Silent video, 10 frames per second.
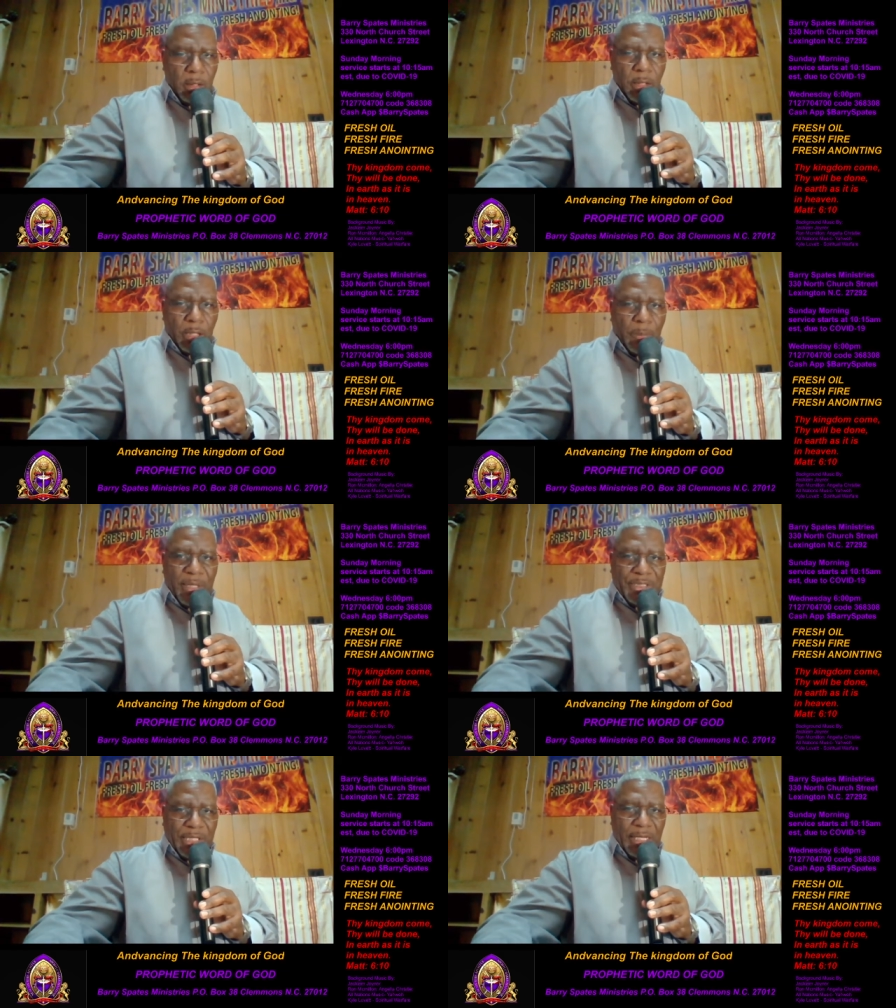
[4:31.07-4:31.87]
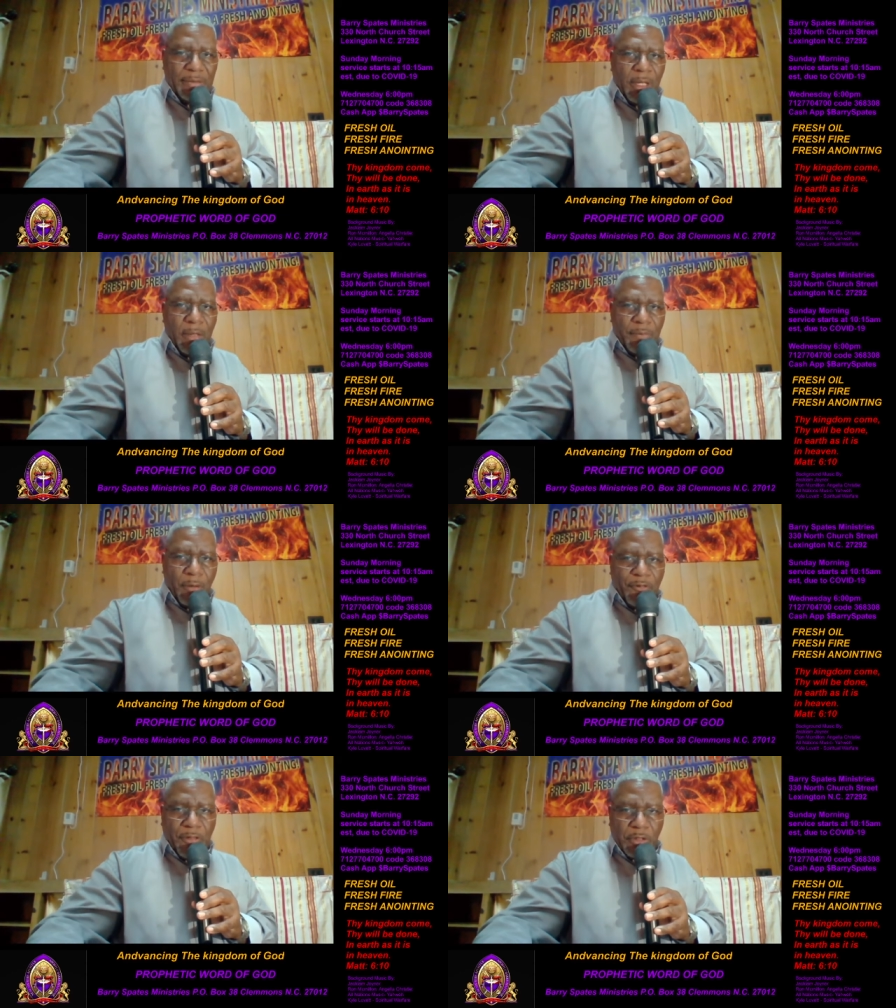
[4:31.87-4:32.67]
You can be seated.
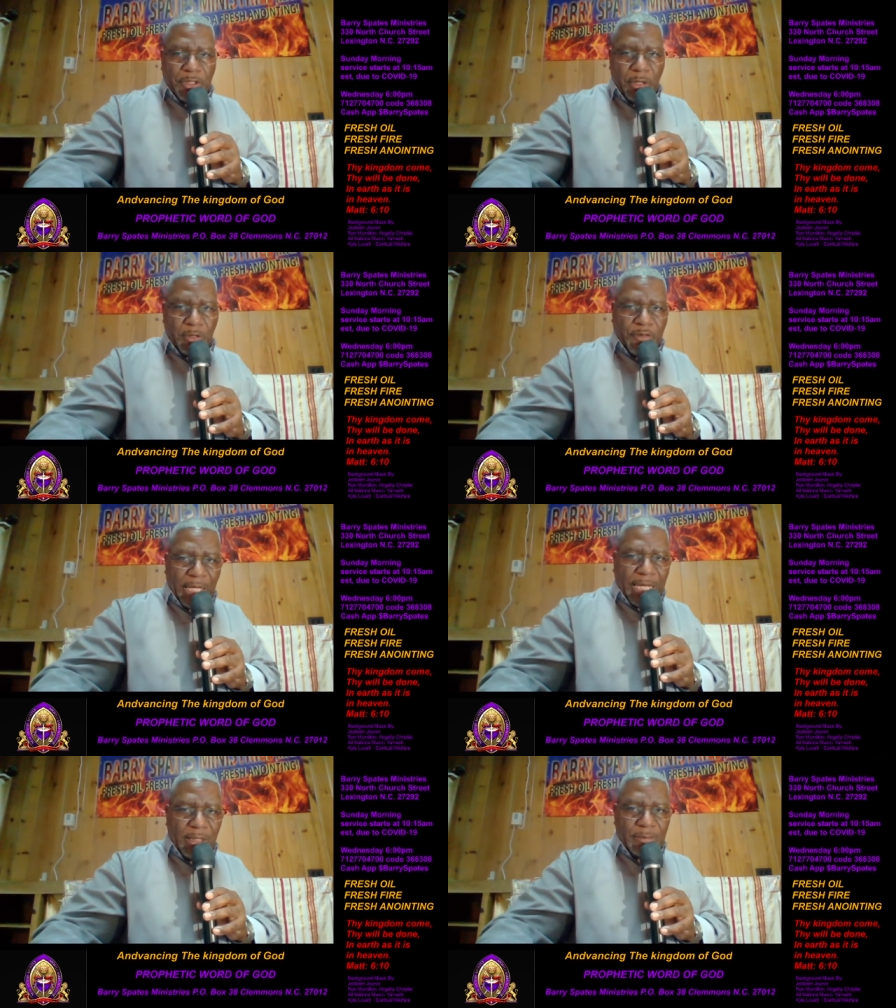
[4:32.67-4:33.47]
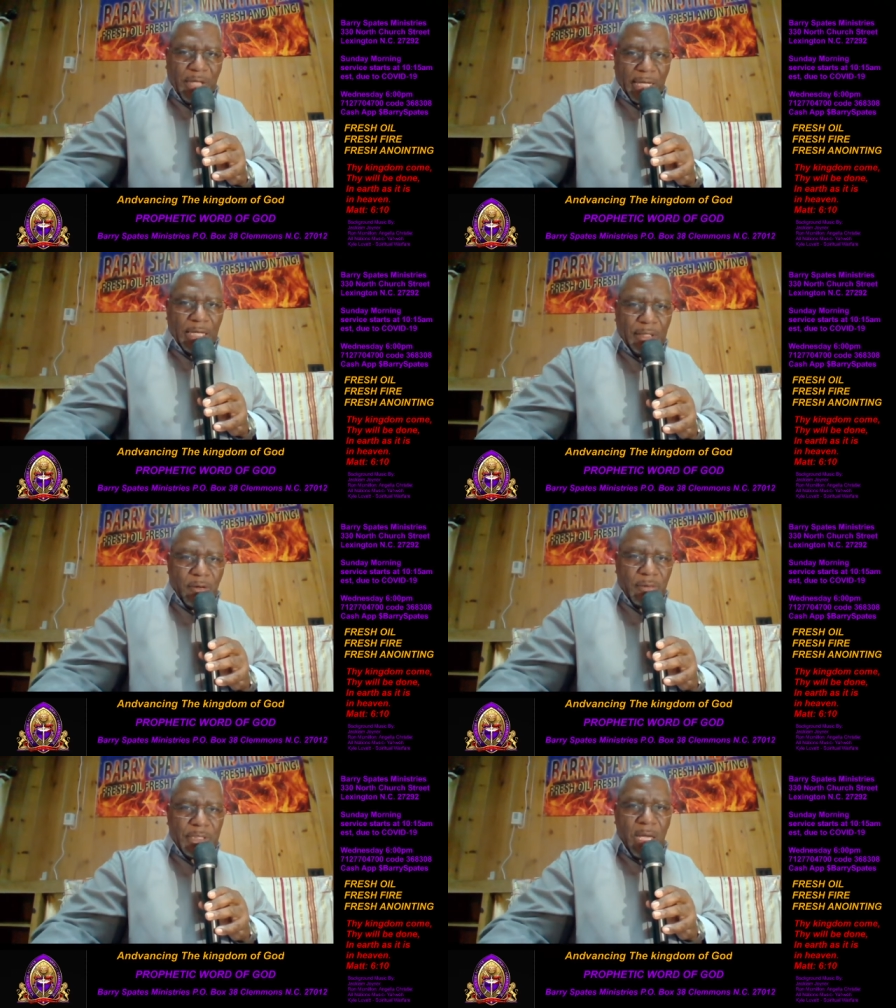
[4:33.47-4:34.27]
But for those of you who are taking
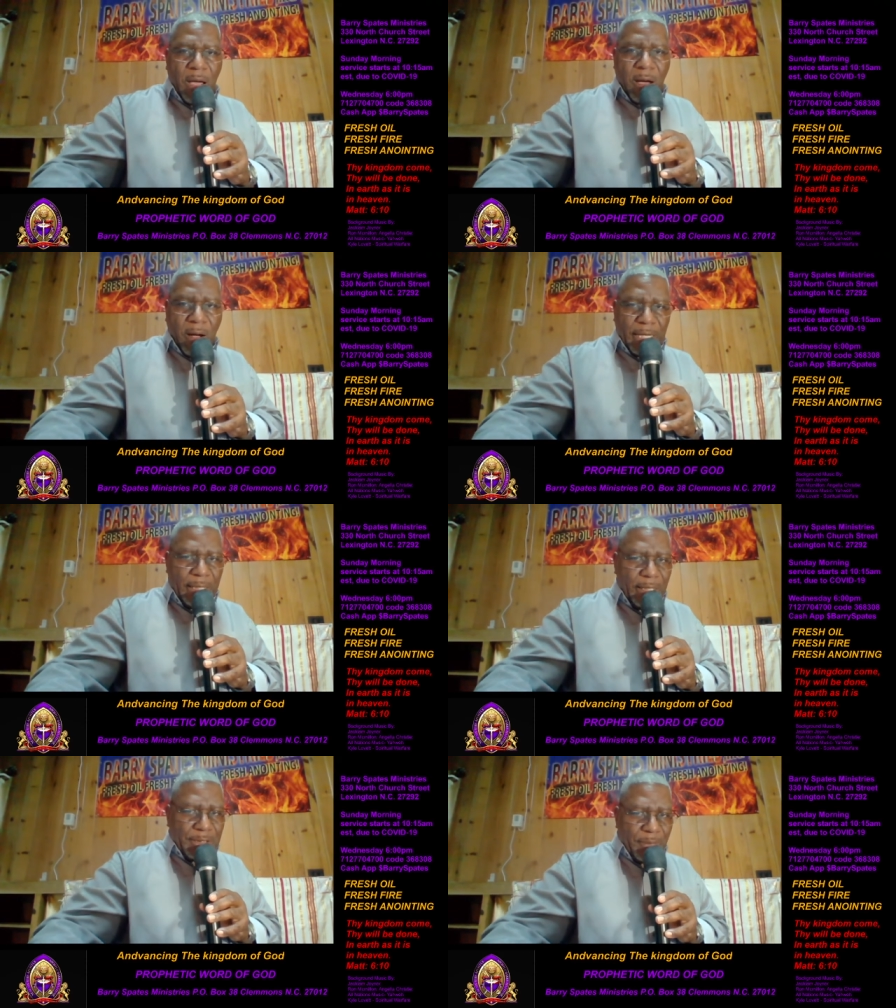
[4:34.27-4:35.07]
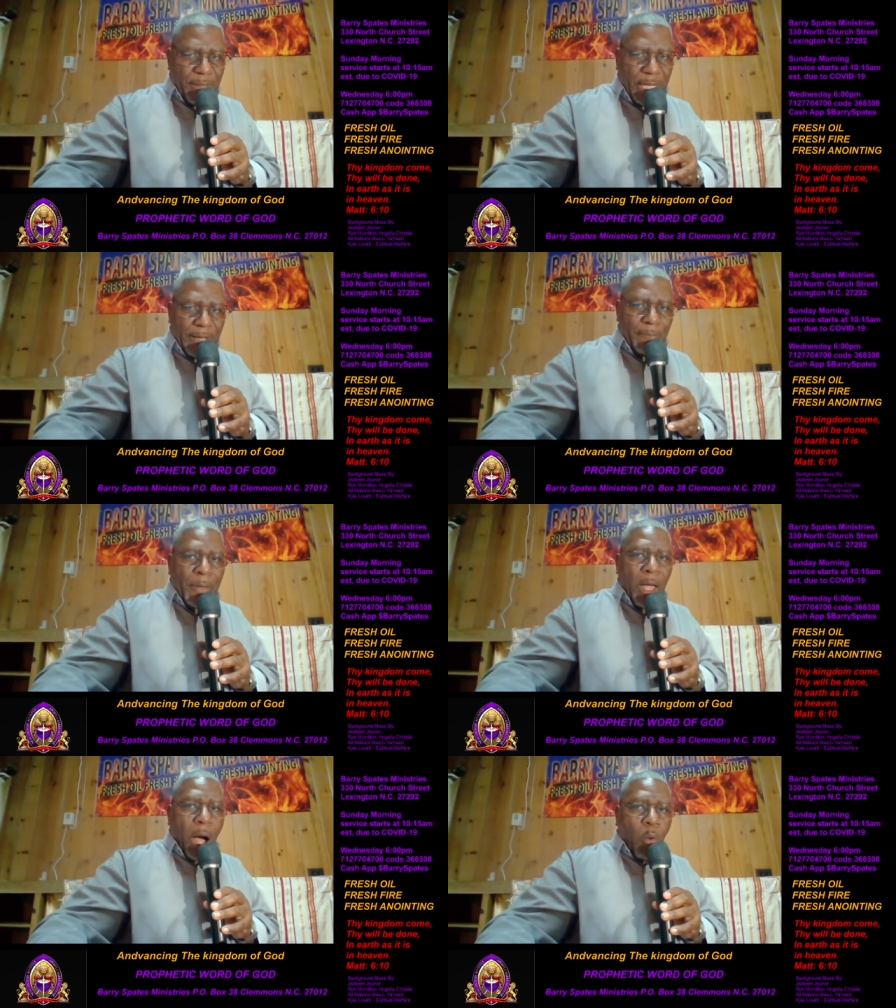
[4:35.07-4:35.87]
notes, hearken unto me,
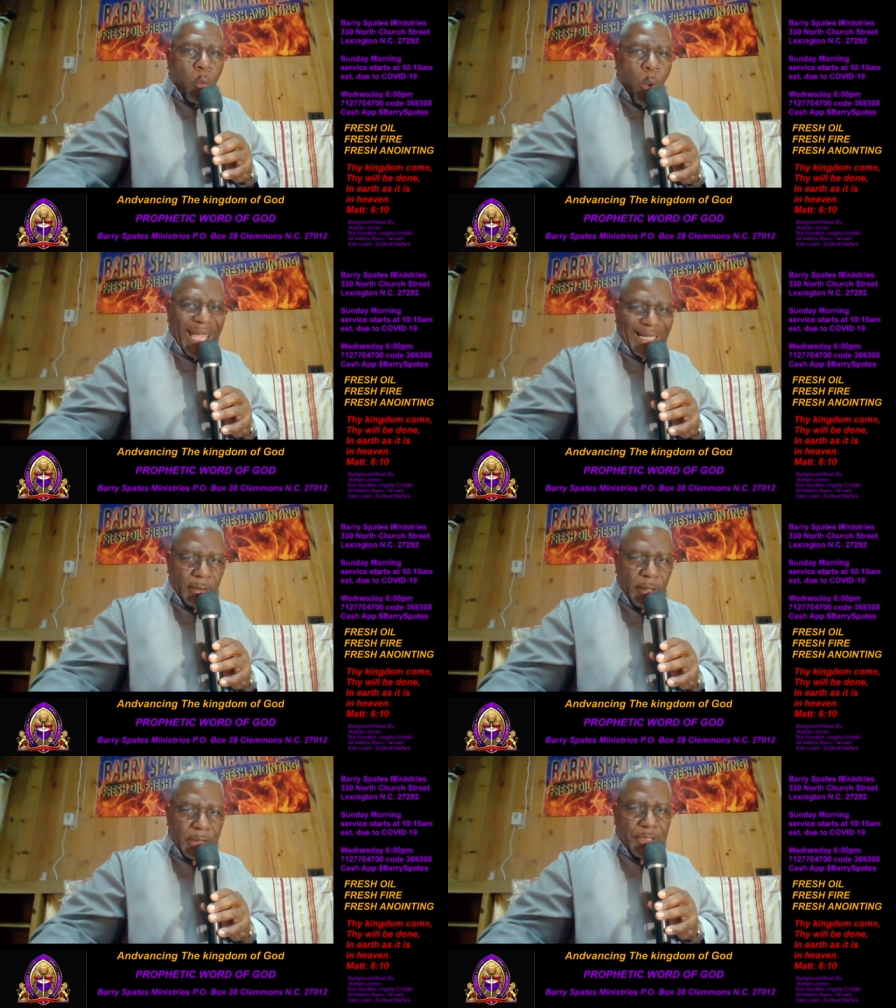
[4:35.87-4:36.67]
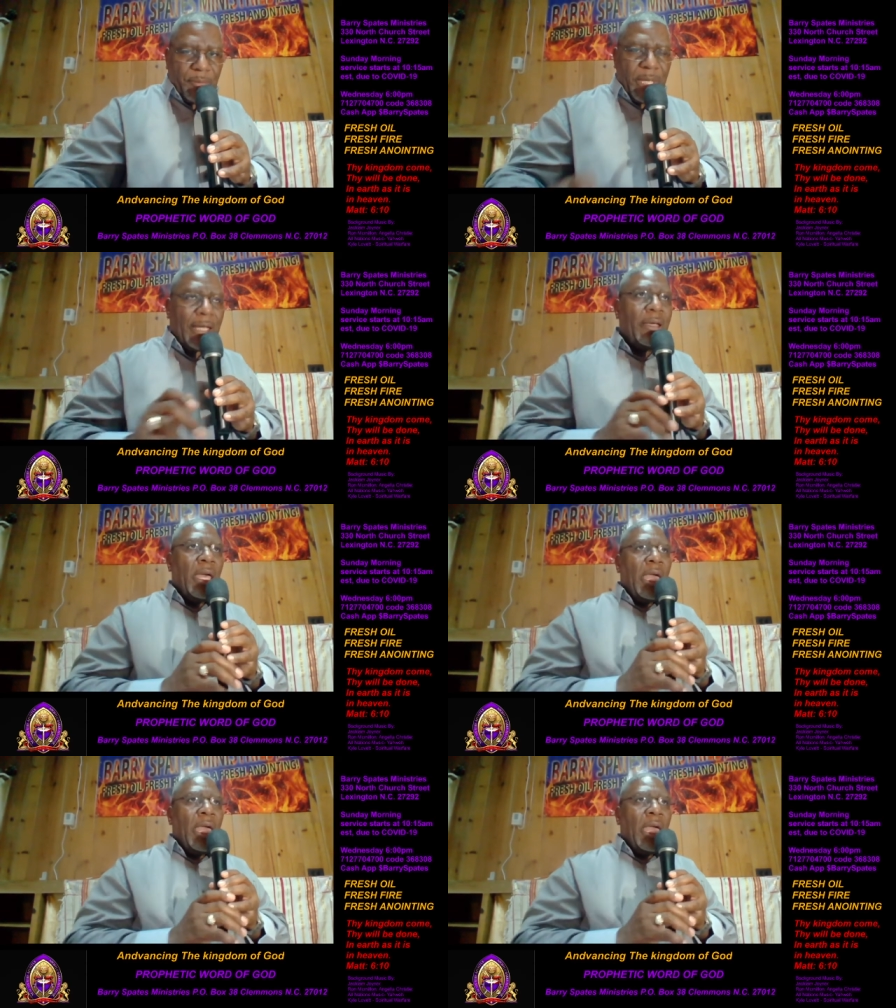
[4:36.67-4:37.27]
awaken unto me.